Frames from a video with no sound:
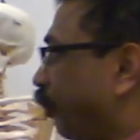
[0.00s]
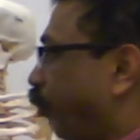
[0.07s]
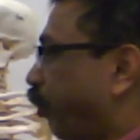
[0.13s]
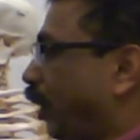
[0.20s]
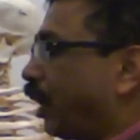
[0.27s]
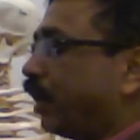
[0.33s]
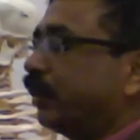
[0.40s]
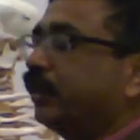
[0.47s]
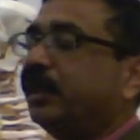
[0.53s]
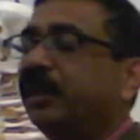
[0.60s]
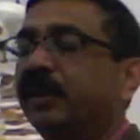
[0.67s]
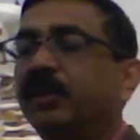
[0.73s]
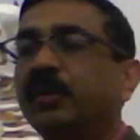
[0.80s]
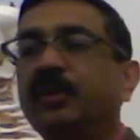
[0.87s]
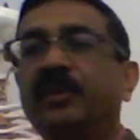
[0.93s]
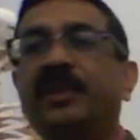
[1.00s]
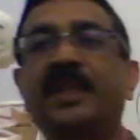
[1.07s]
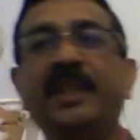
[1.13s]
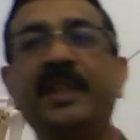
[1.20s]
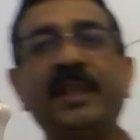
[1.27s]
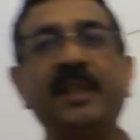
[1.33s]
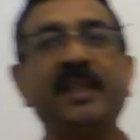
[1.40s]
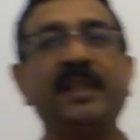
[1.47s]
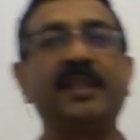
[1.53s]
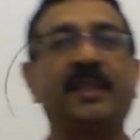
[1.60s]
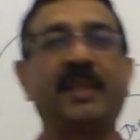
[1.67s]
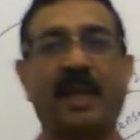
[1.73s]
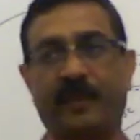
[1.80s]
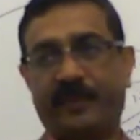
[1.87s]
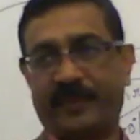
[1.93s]
the burn into three
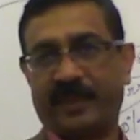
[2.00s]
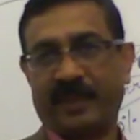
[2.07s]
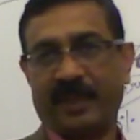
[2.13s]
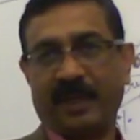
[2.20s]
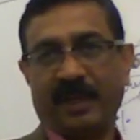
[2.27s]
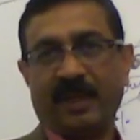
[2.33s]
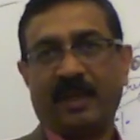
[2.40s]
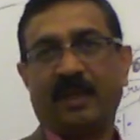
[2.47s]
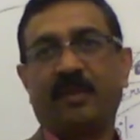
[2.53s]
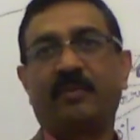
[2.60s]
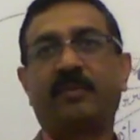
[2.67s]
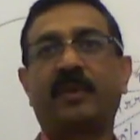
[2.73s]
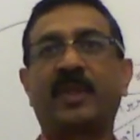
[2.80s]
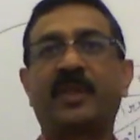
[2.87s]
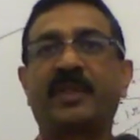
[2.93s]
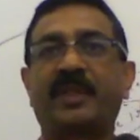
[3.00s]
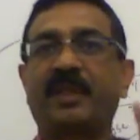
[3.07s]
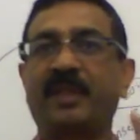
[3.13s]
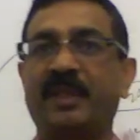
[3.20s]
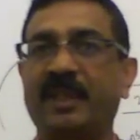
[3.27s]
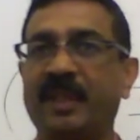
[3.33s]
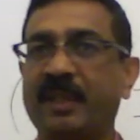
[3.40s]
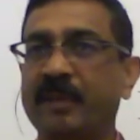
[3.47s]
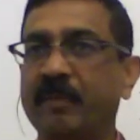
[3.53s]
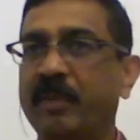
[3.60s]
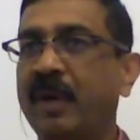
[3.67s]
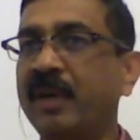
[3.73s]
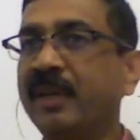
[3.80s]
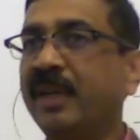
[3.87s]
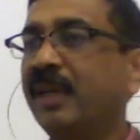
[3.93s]
types: first degree
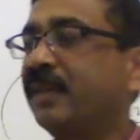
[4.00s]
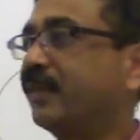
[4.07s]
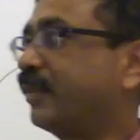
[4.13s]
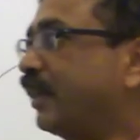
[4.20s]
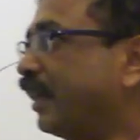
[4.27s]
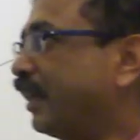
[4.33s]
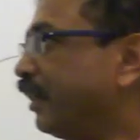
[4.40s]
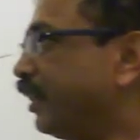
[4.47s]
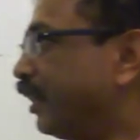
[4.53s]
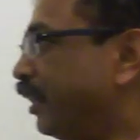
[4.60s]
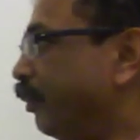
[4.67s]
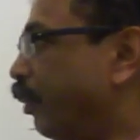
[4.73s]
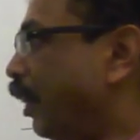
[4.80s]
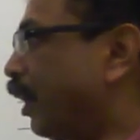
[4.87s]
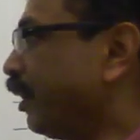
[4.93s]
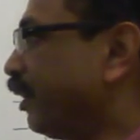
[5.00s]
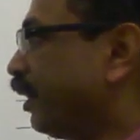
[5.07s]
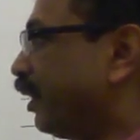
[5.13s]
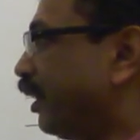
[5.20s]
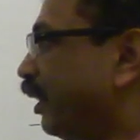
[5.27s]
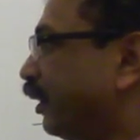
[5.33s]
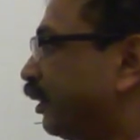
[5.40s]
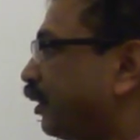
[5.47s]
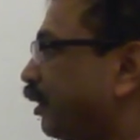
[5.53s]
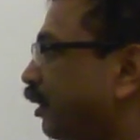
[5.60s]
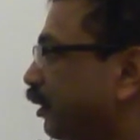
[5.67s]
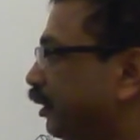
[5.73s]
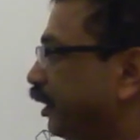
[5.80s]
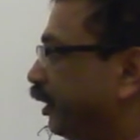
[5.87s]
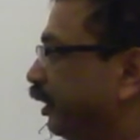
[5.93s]
burn, second degree burn, and
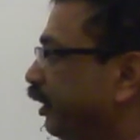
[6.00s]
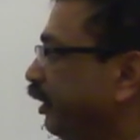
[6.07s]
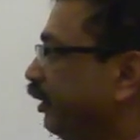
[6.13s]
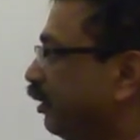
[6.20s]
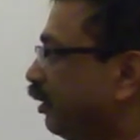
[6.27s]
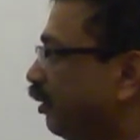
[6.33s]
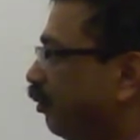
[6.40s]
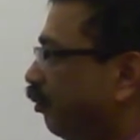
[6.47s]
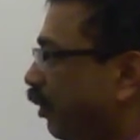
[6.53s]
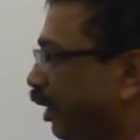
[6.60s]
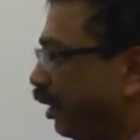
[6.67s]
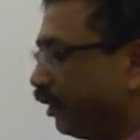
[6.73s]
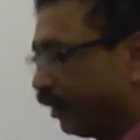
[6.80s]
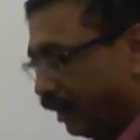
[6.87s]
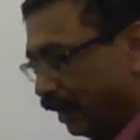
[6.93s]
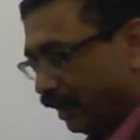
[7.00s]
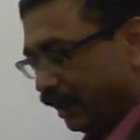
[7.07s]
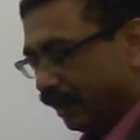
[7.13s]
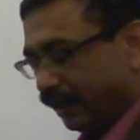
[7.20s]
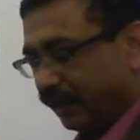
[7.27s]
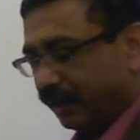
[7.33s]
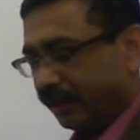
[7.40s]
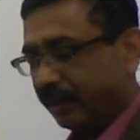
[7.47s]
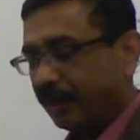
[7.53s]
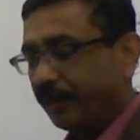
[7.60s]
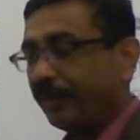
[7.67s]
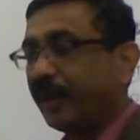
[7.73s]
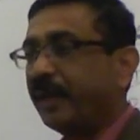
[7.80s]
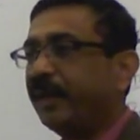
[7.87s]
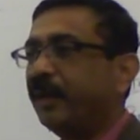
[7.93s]
third degree burn,
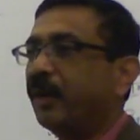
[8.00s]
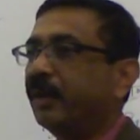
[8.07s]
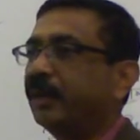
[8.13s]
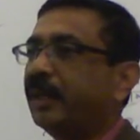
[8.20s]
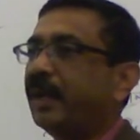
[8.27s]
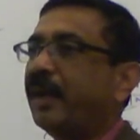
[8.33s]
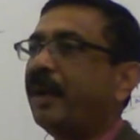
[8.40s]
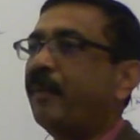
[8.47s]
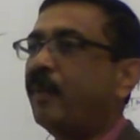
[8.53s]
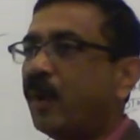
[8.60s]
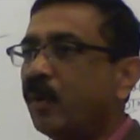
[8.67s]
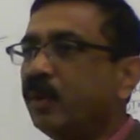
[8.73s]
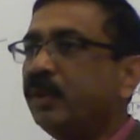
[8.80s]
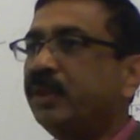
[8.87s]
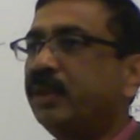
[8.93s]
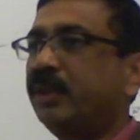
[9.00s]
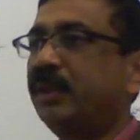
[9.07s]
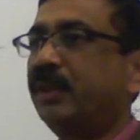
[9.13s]
depending on the amount